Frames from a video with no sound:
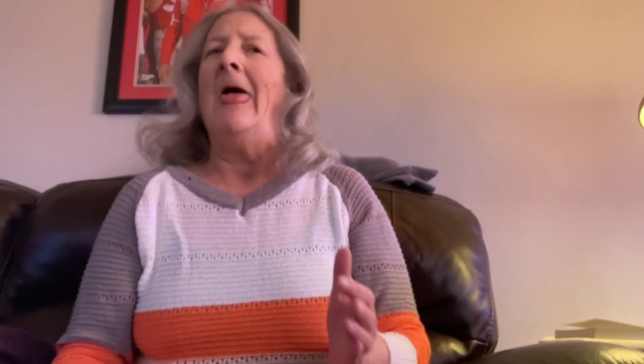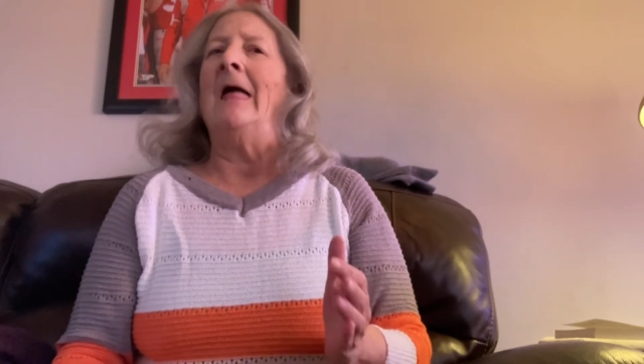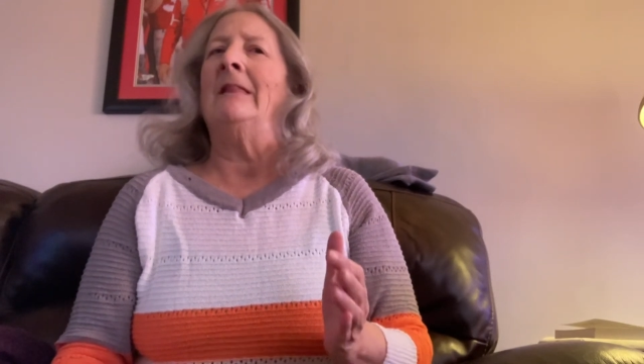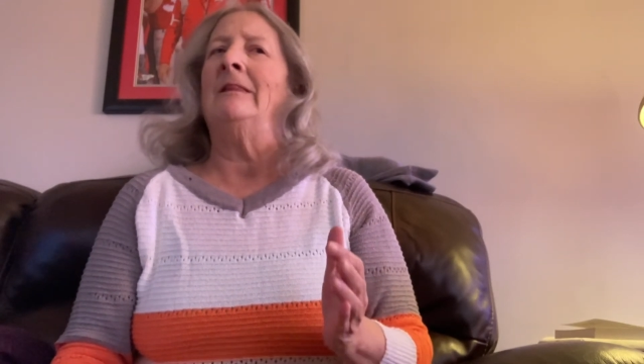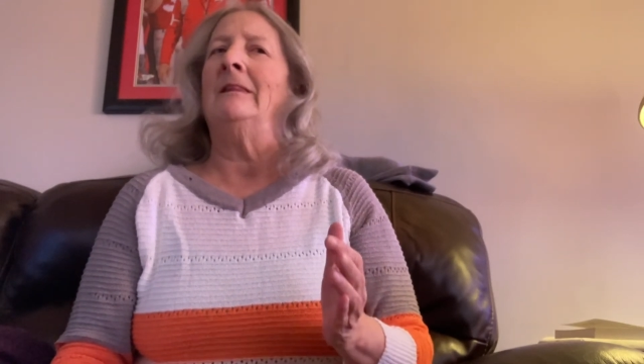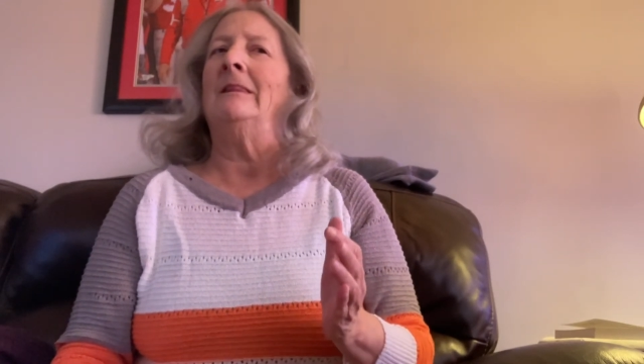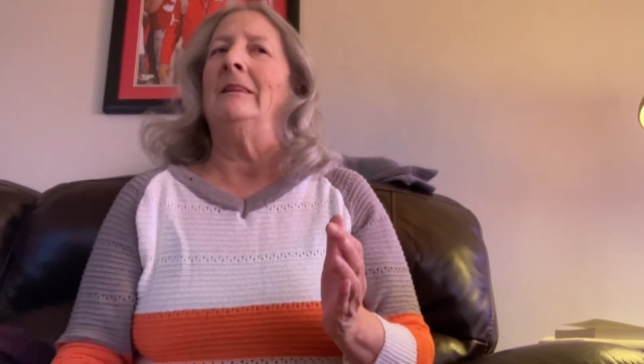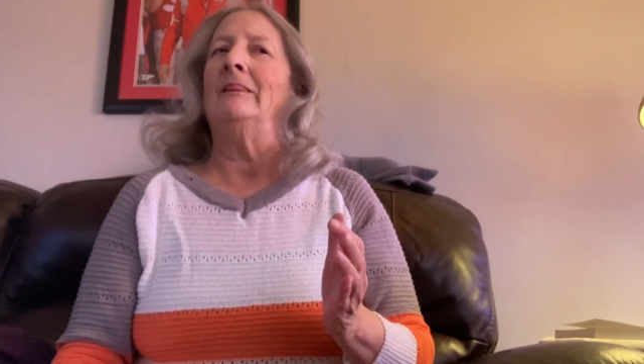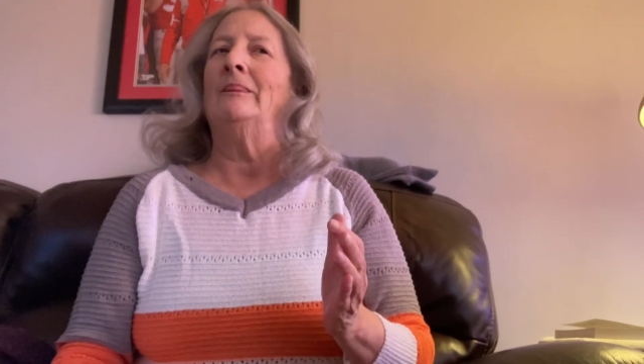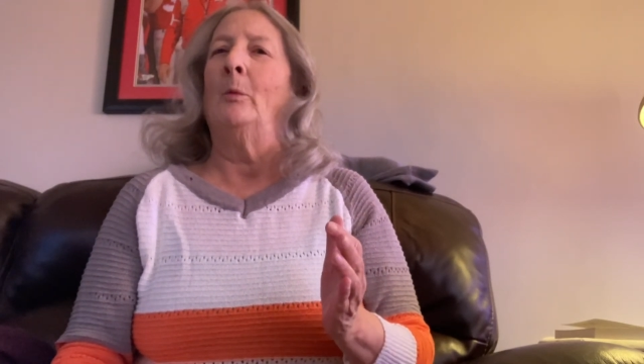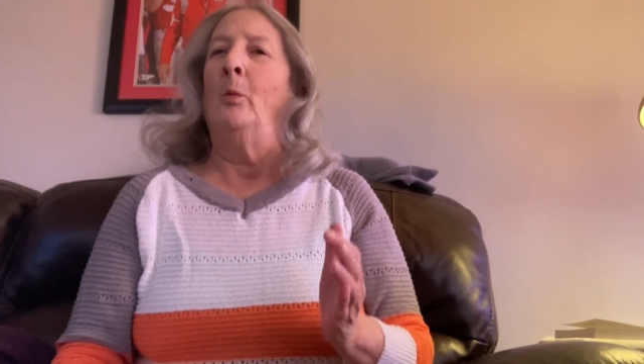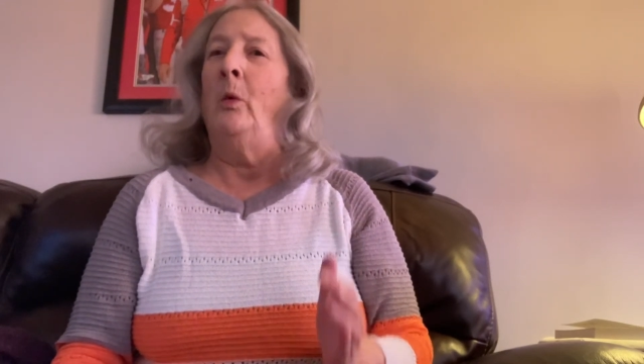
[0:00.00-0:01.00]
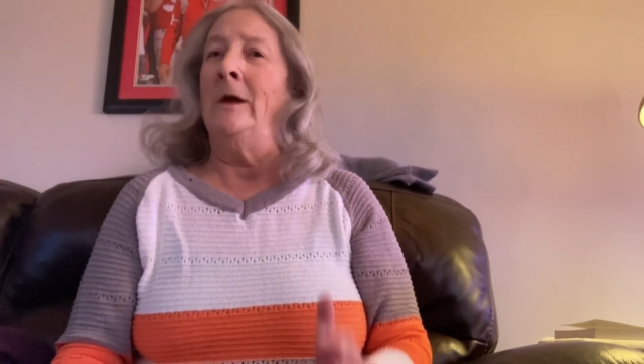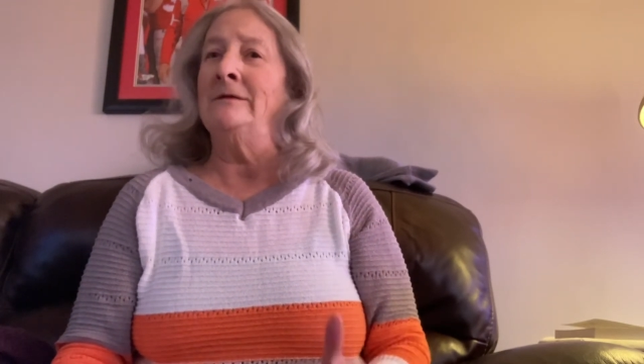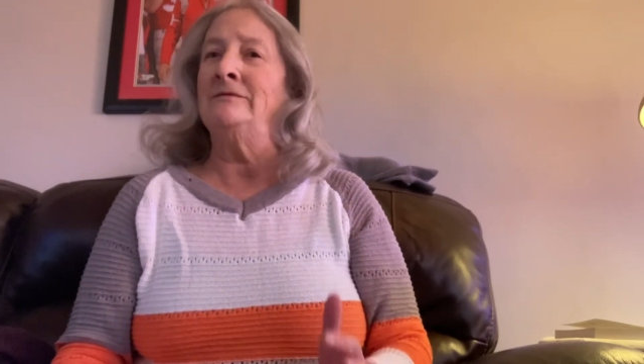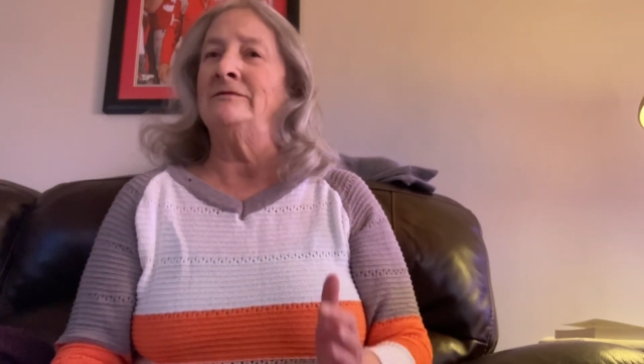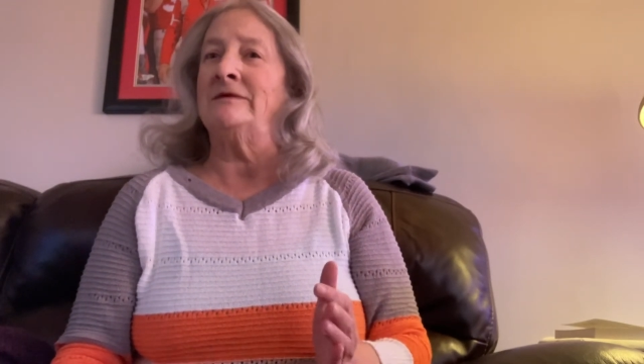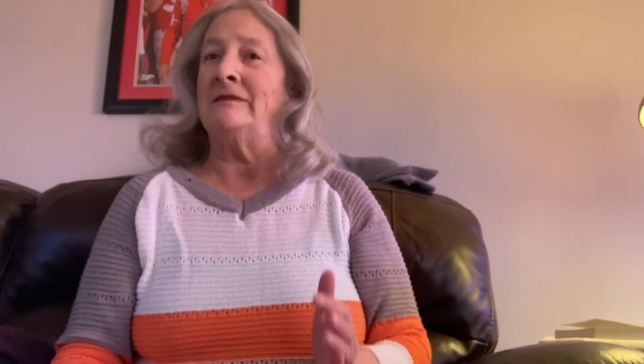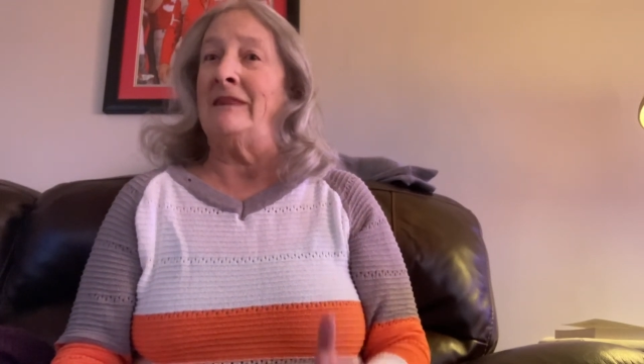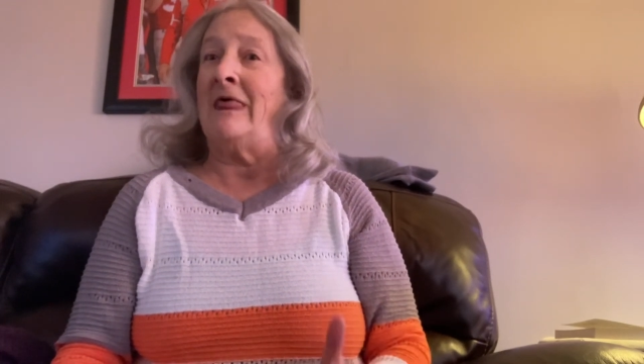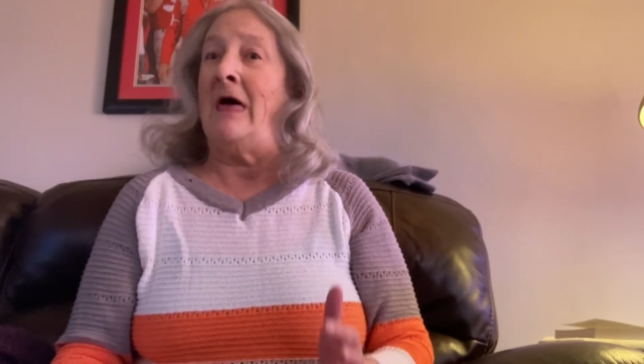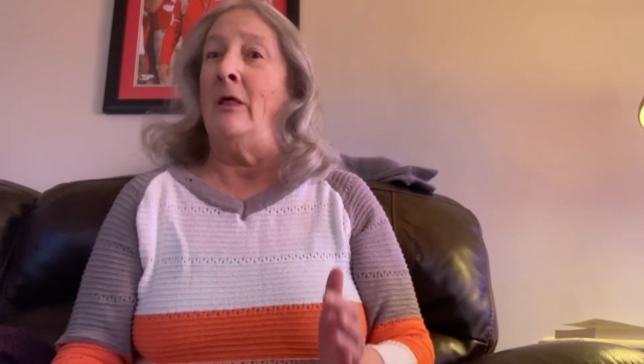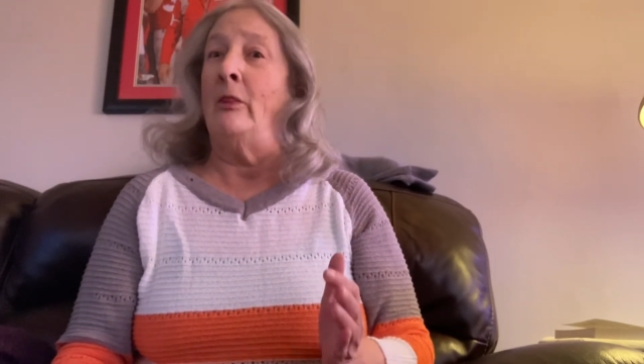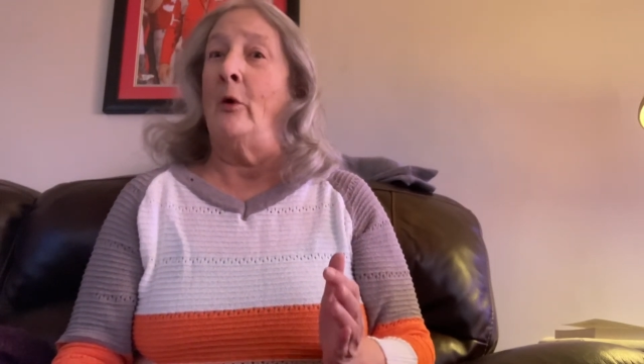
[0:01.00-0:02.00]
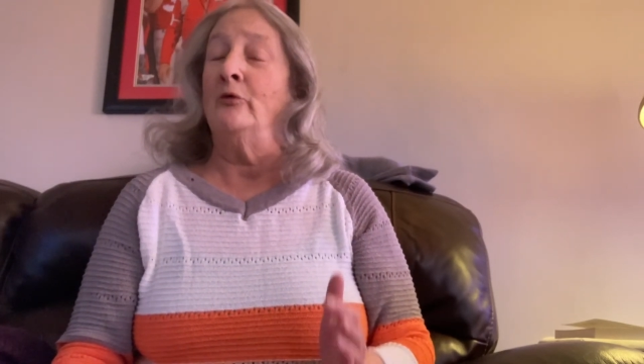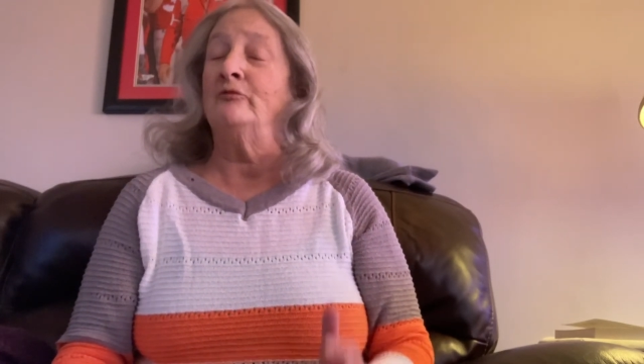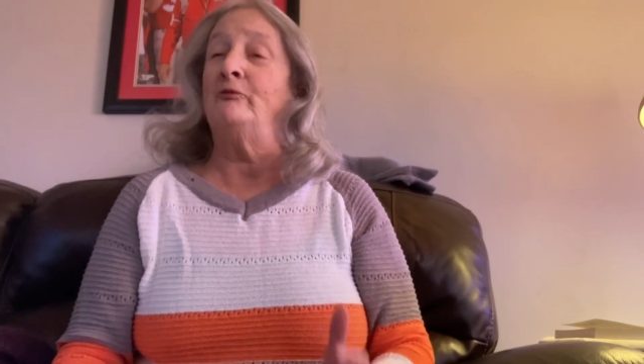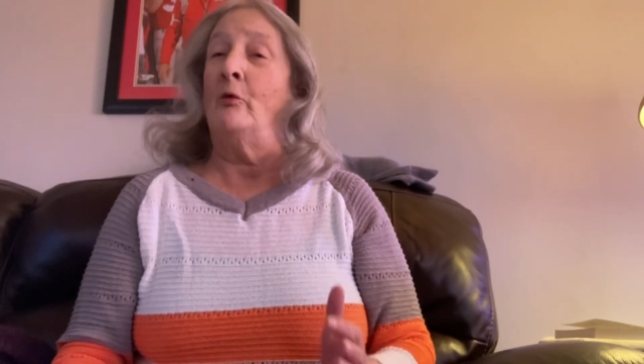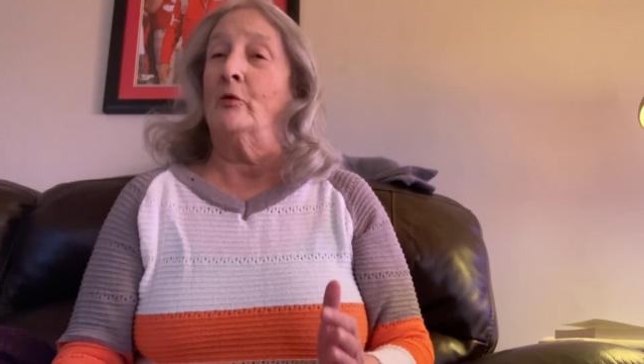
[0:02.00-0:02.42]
And the wins in those